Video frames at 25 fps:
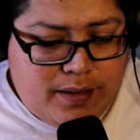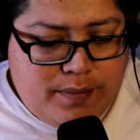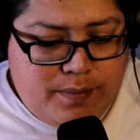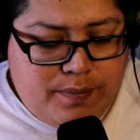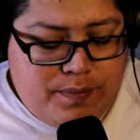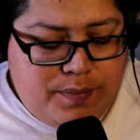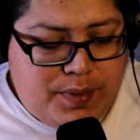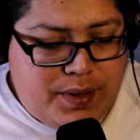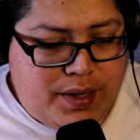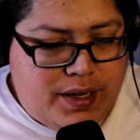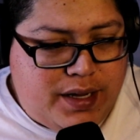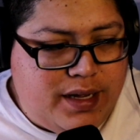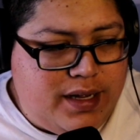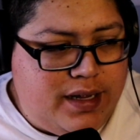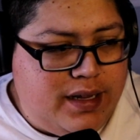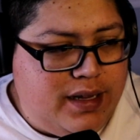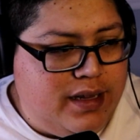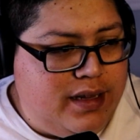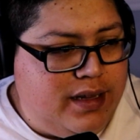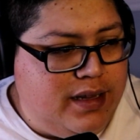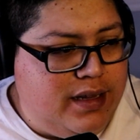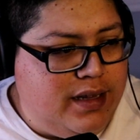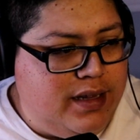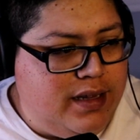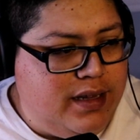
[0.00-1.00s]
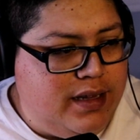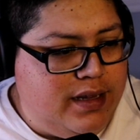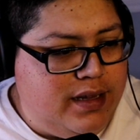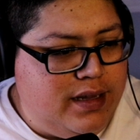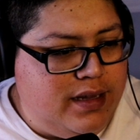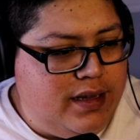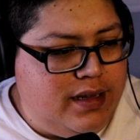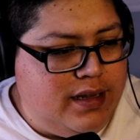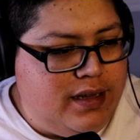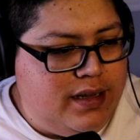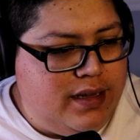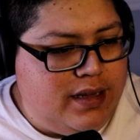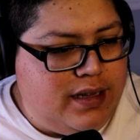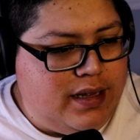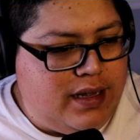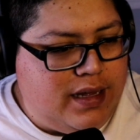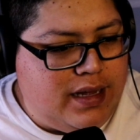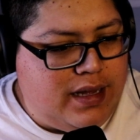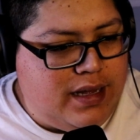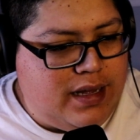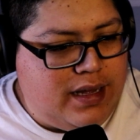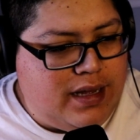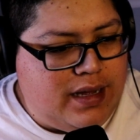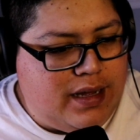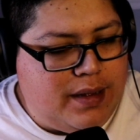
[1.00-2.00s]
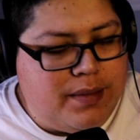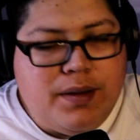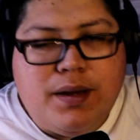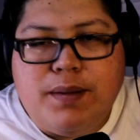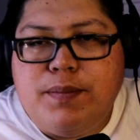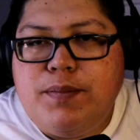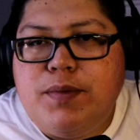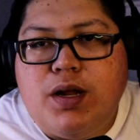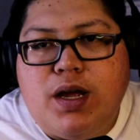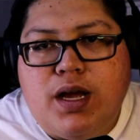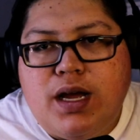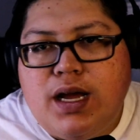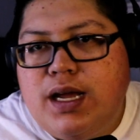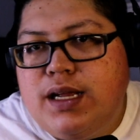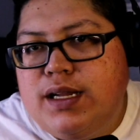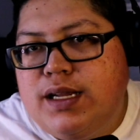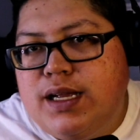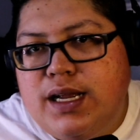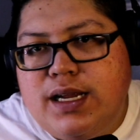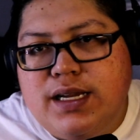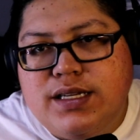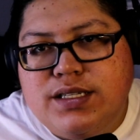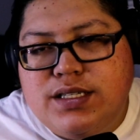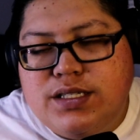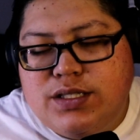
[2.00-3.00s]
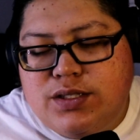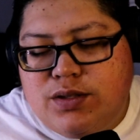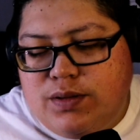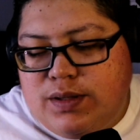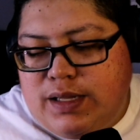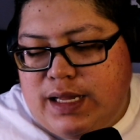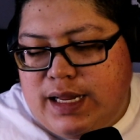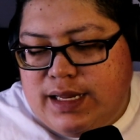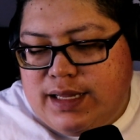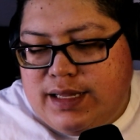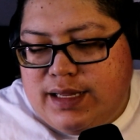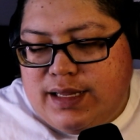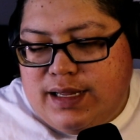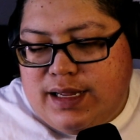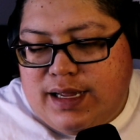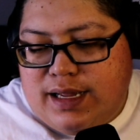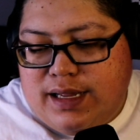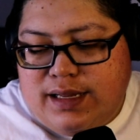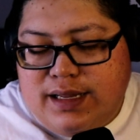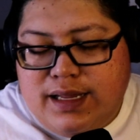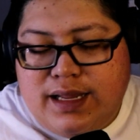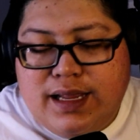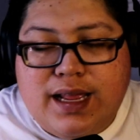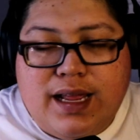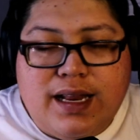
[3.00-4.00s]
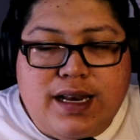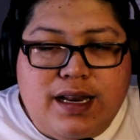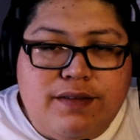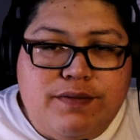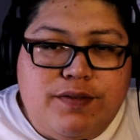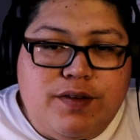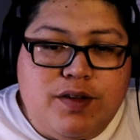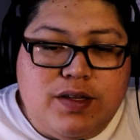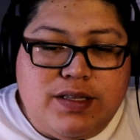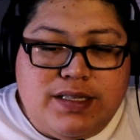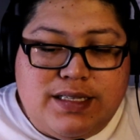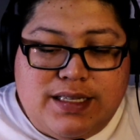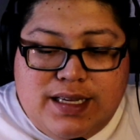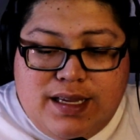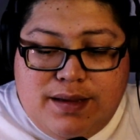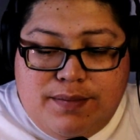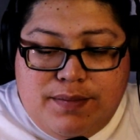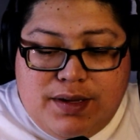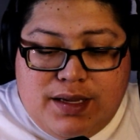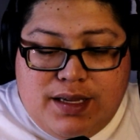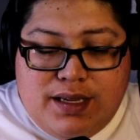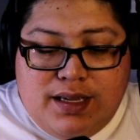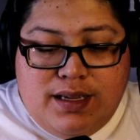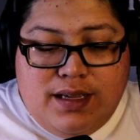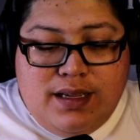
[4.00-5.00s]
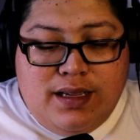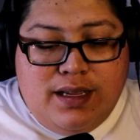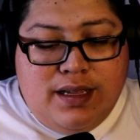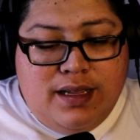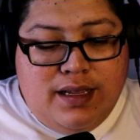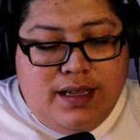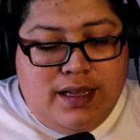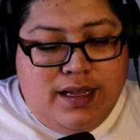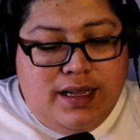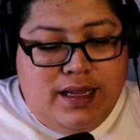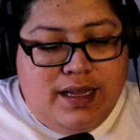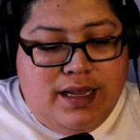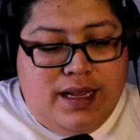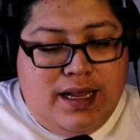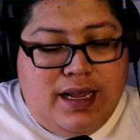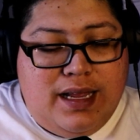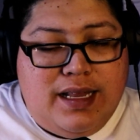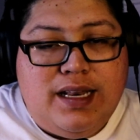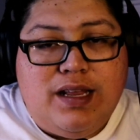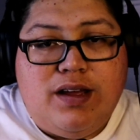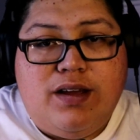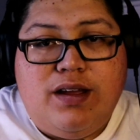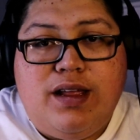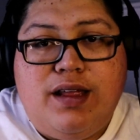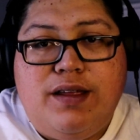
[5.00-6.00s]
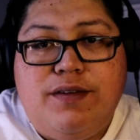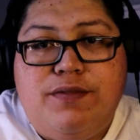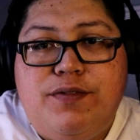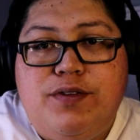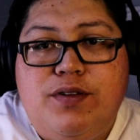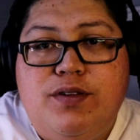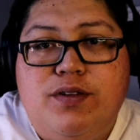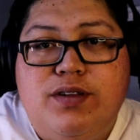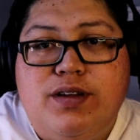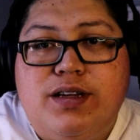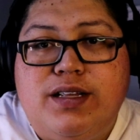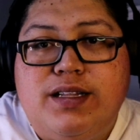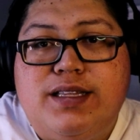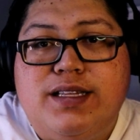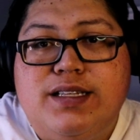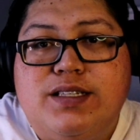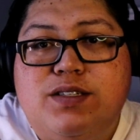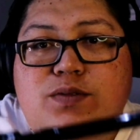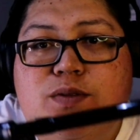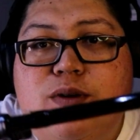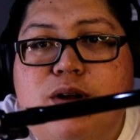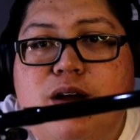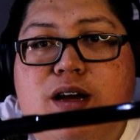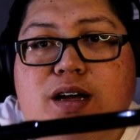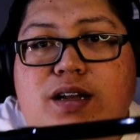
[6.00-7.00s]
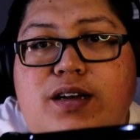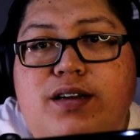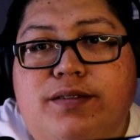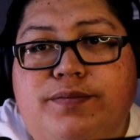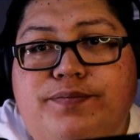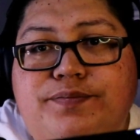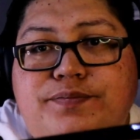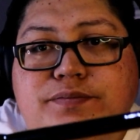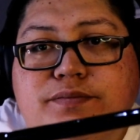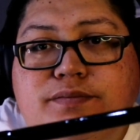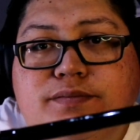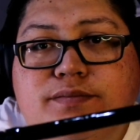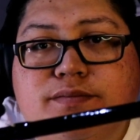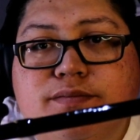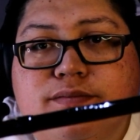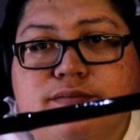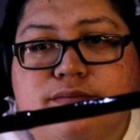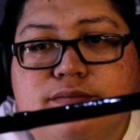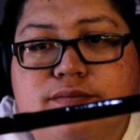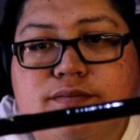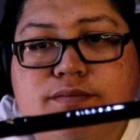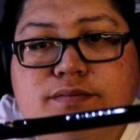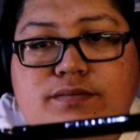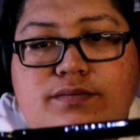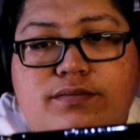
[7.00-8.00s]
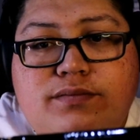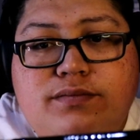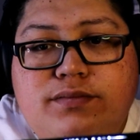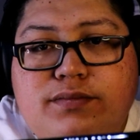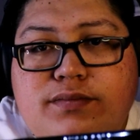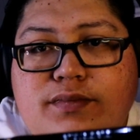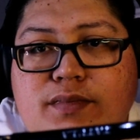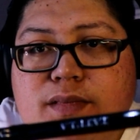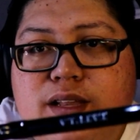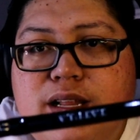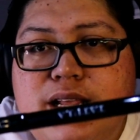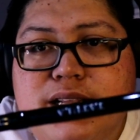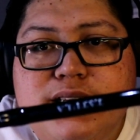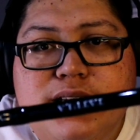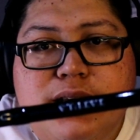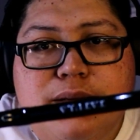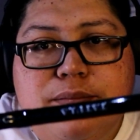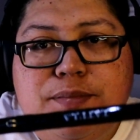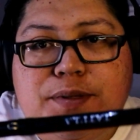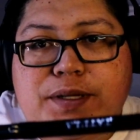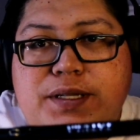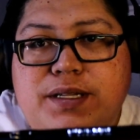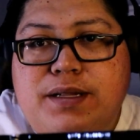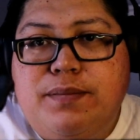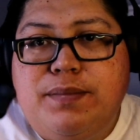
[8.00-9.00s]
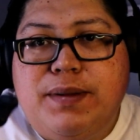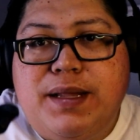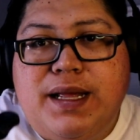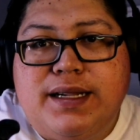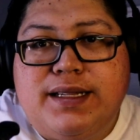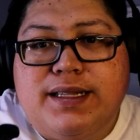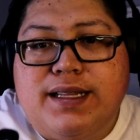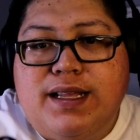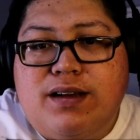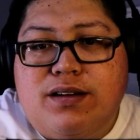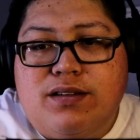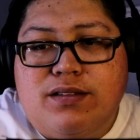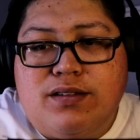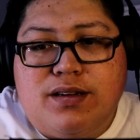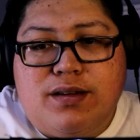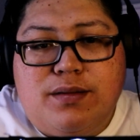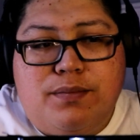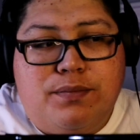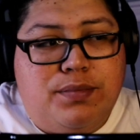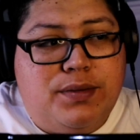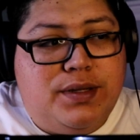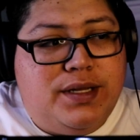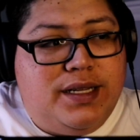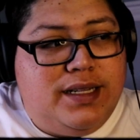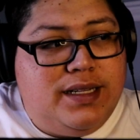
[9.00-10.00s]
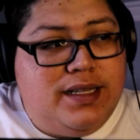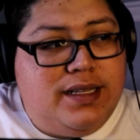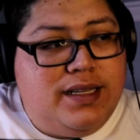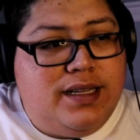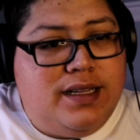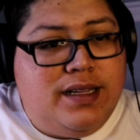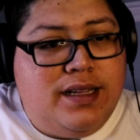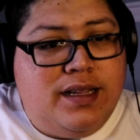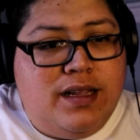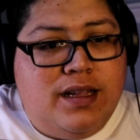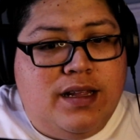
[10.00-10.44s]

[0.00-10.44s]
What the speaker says: but I'm not. I just don't like it. Again, I feel it's gimmicky. Now, if you look at this rod, it's completely blacked out, completely